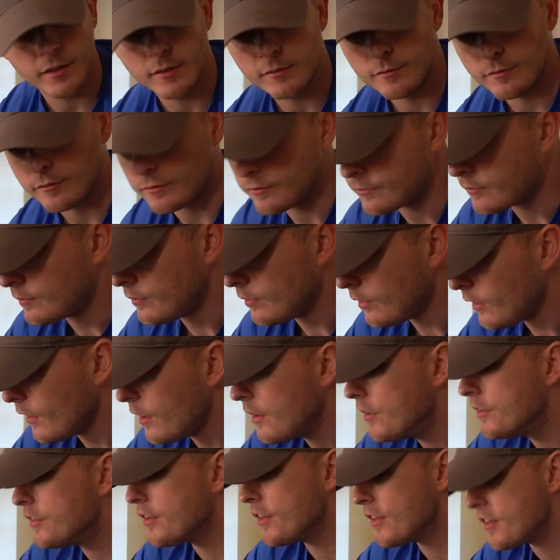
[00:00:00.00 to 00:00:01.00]

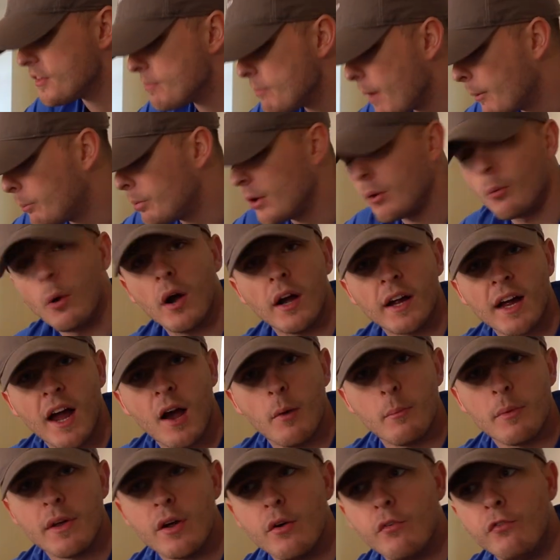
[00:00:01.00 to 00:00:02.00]
So this is my
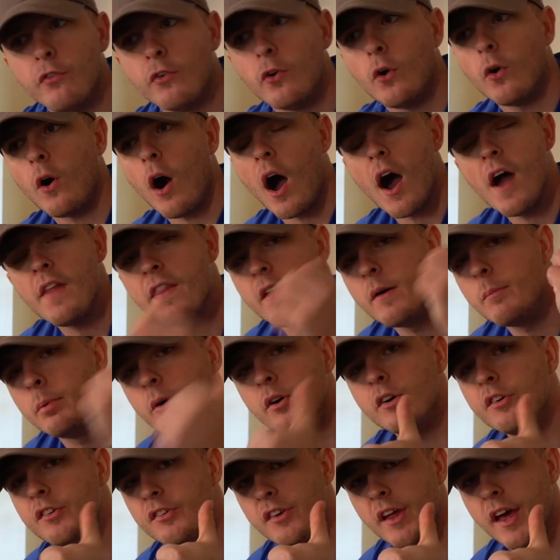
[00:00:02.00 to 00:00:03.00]
pre-workout meal for either
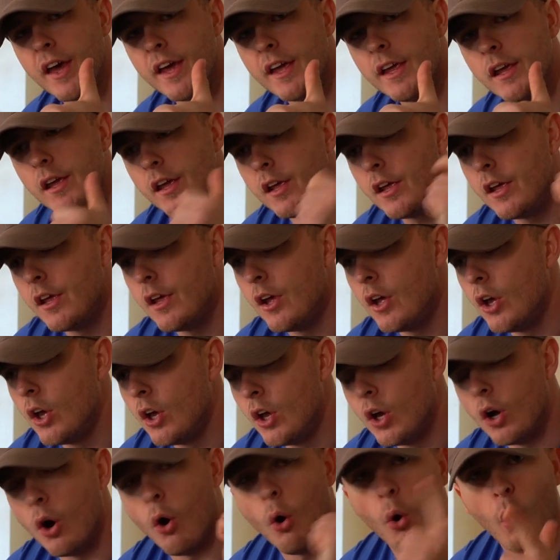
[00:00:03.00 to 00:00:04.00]
push day
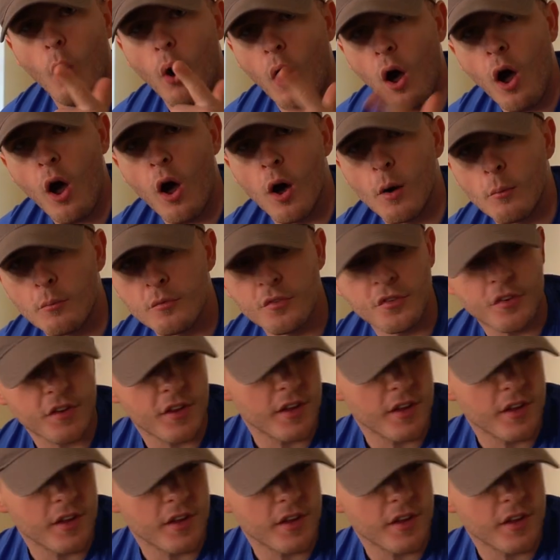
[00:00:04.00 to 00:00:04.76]
or arms